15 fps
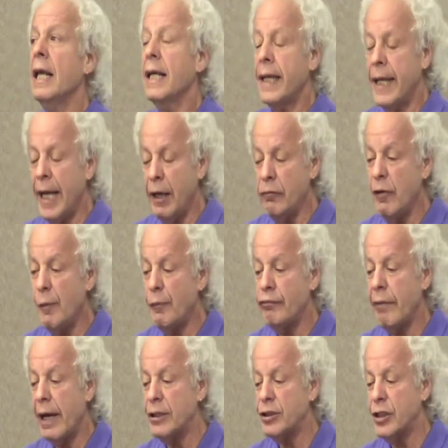Key
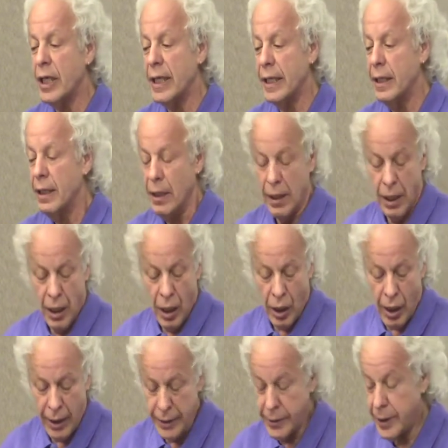repression
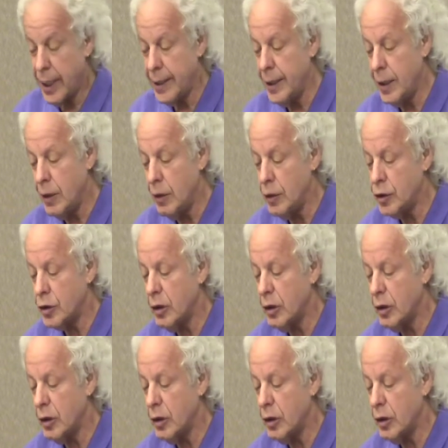continues